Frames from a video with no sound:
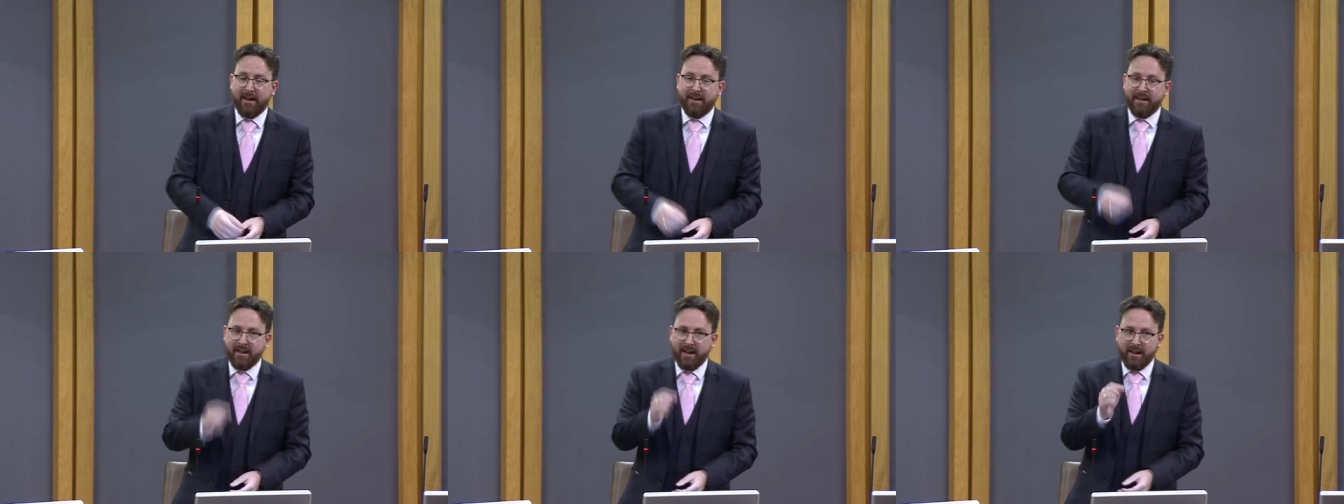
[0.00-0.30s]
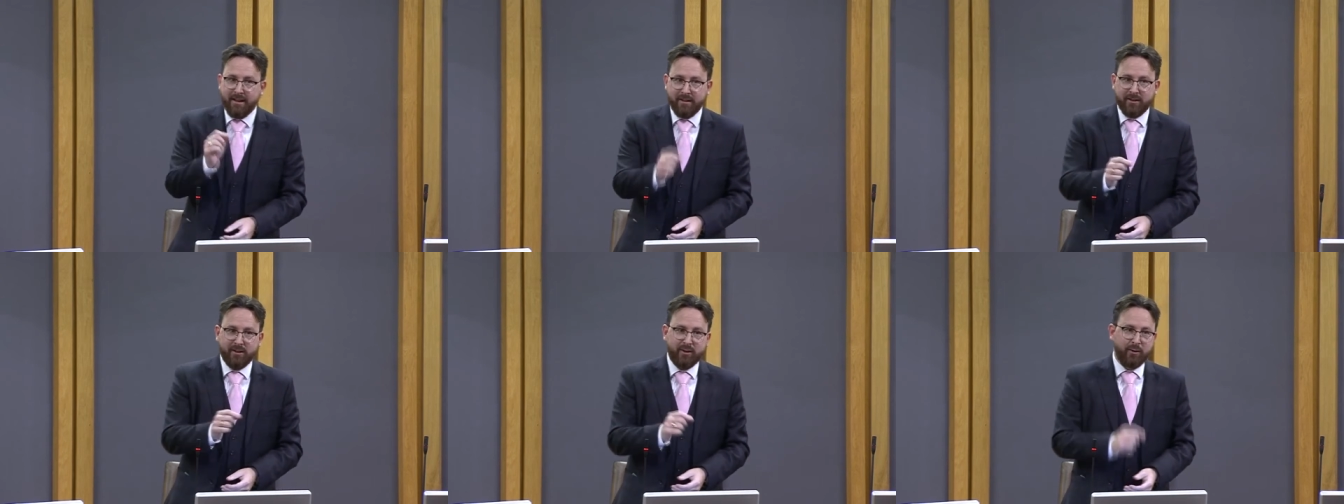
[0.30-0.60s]
The
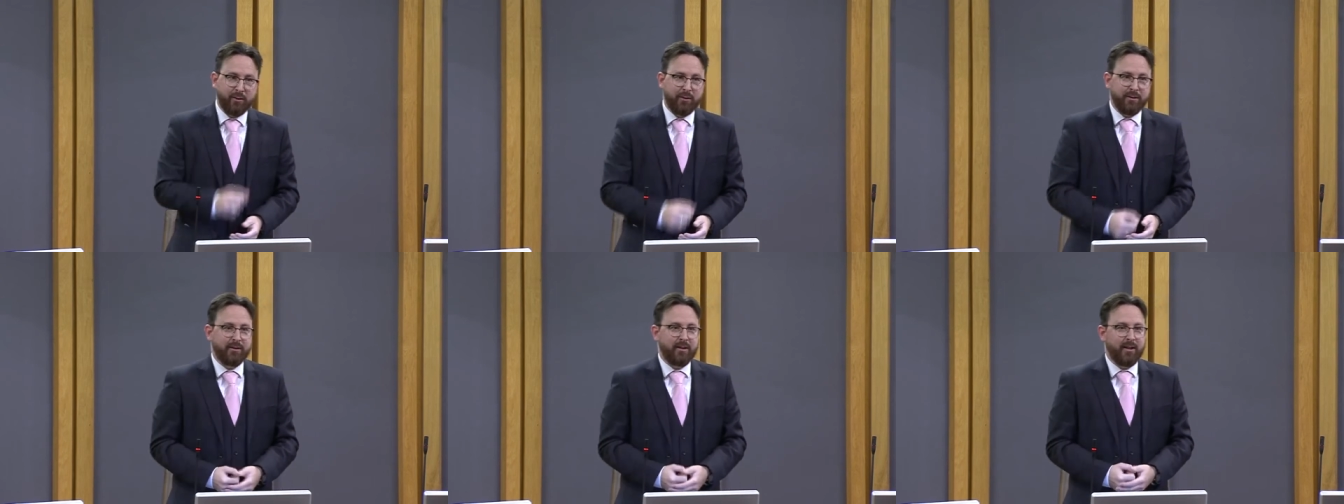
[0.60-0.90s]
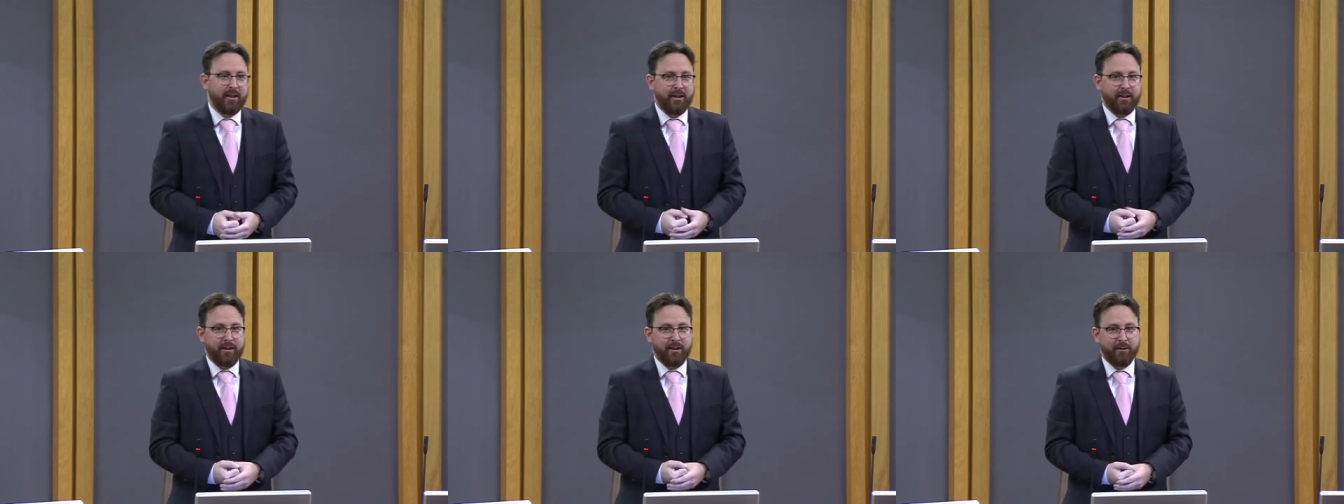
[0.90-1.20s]
other source
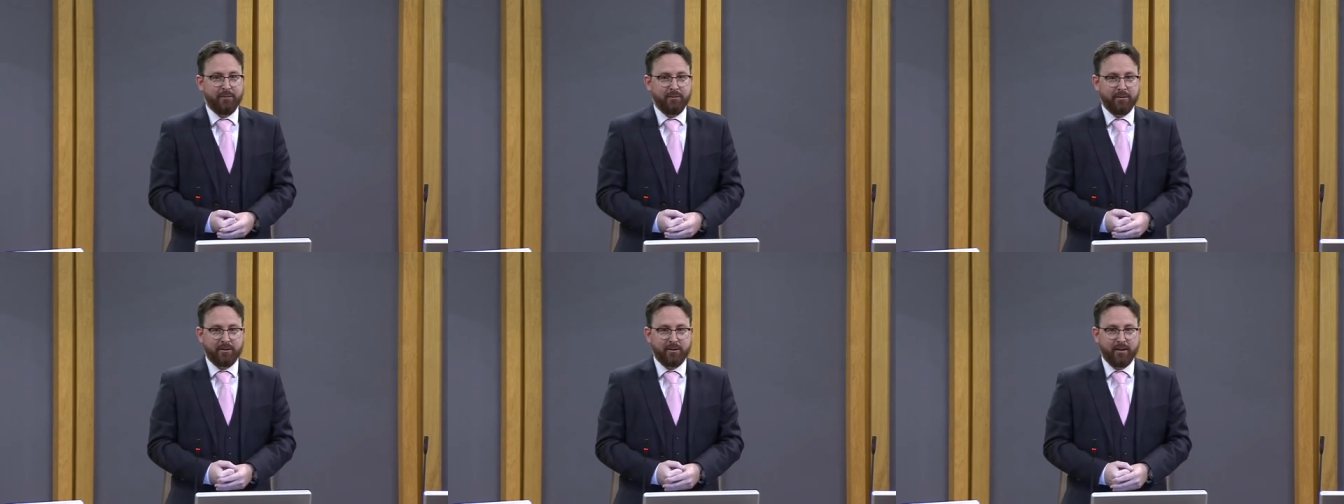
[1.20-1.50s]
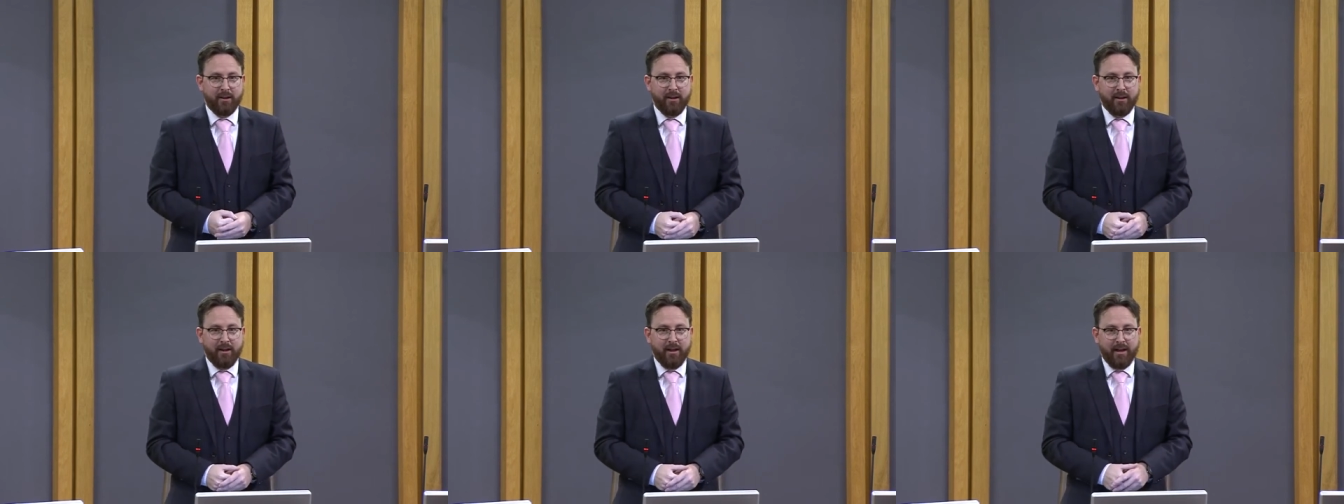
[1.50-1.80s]
that I use,
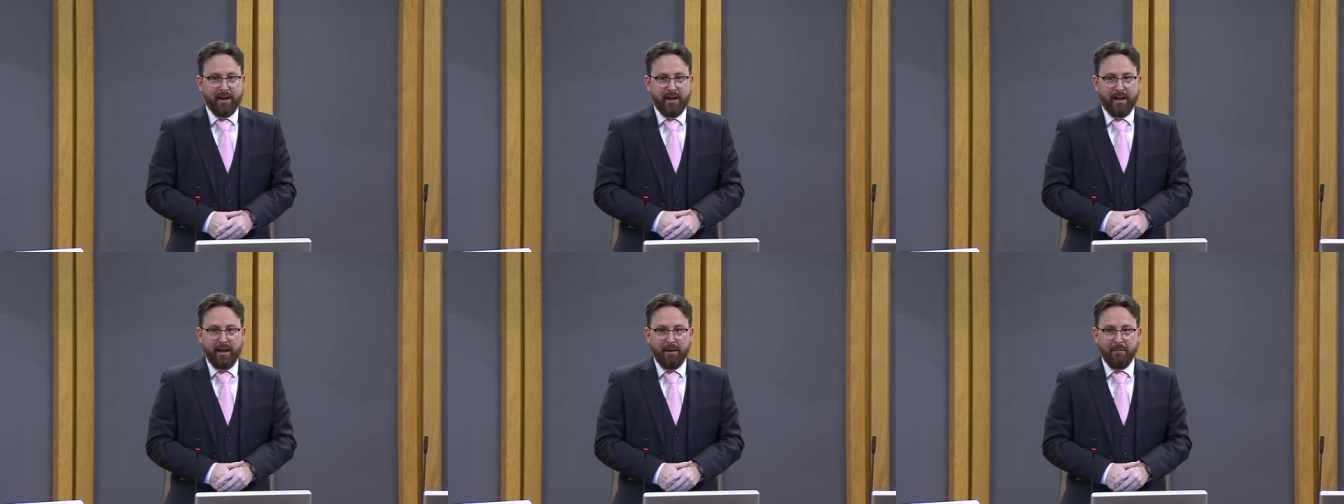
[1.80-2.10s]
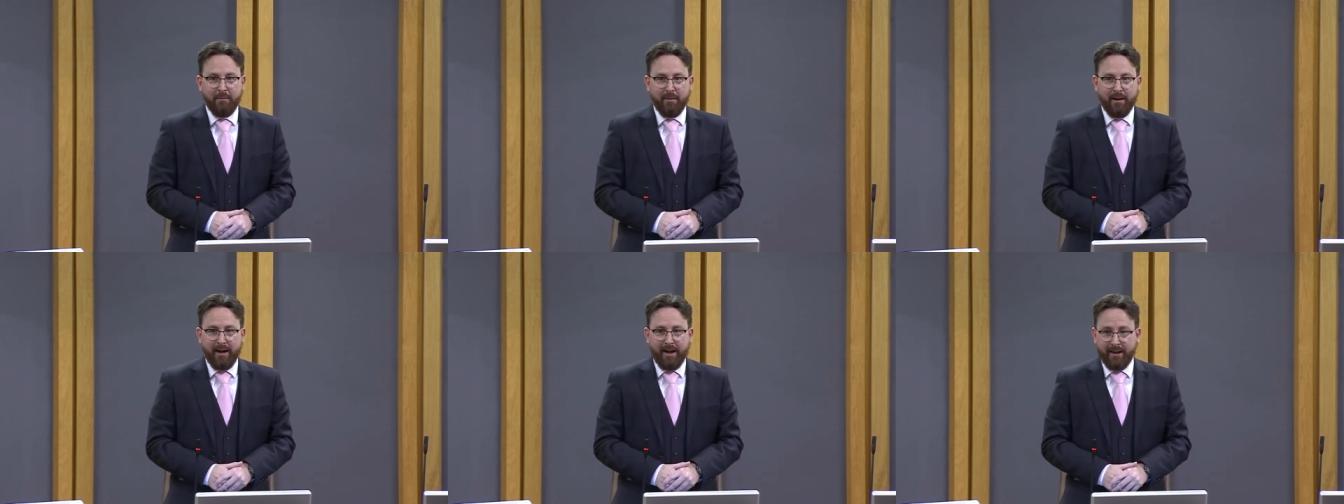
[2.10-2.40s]

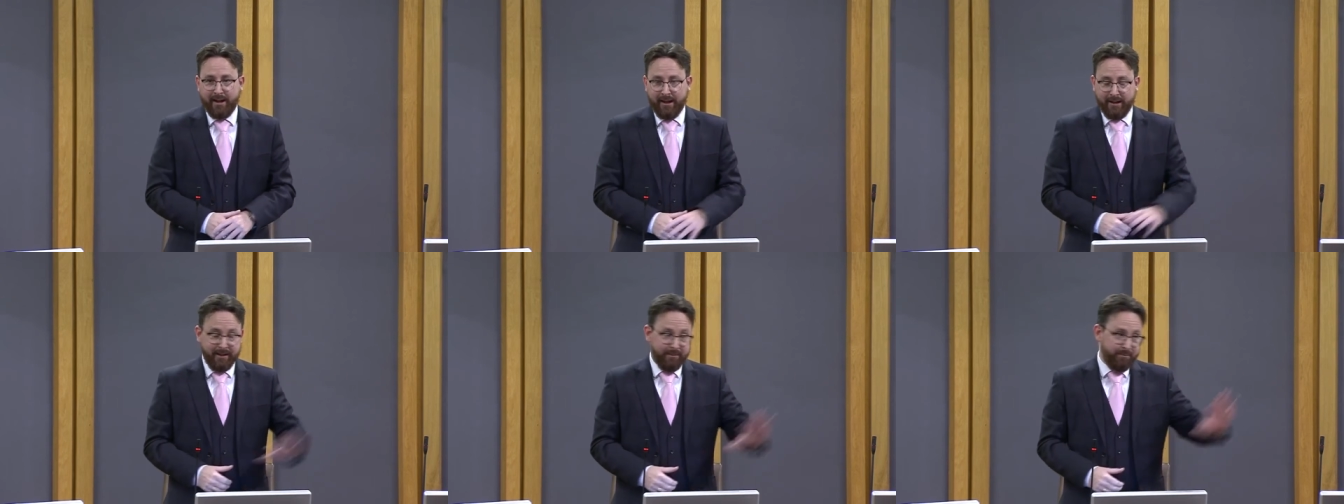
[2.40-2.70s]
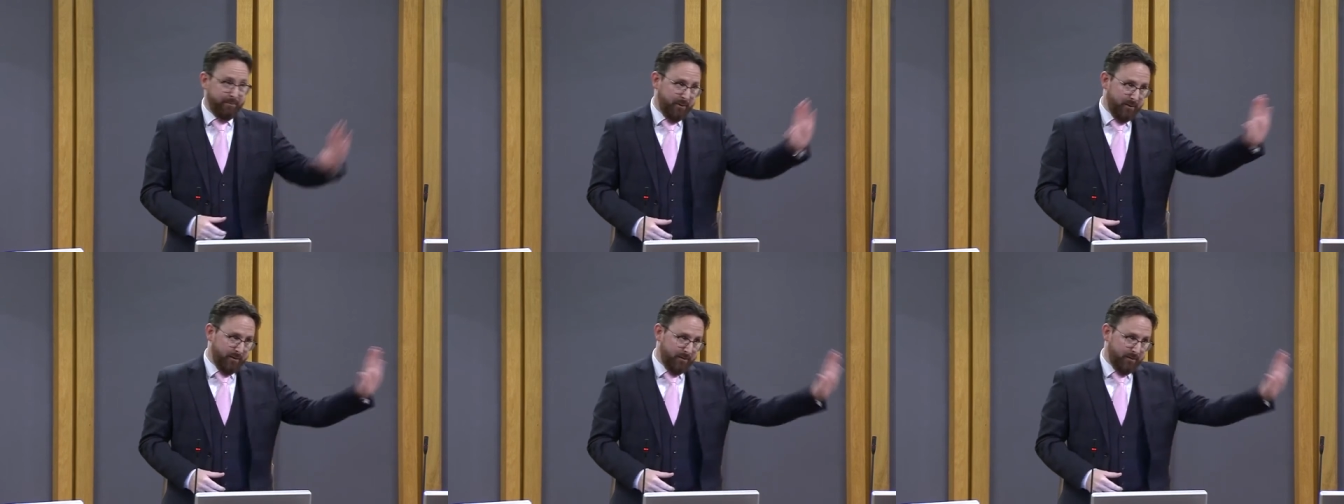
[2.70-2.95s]
and